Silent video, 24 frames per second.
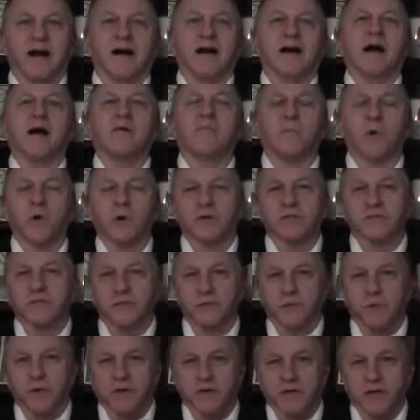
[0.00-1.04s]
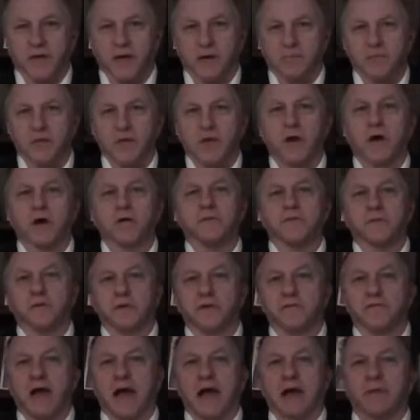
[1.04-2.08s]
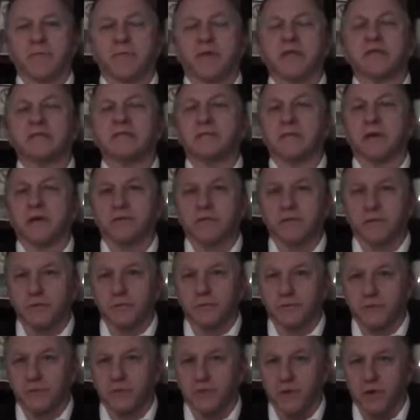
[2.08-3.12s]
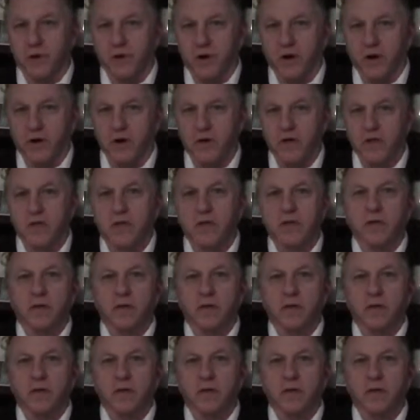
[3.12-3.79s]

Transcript: Hi, I'm Mark Tewart, and I'm the author of How to Be a Sales Superstar,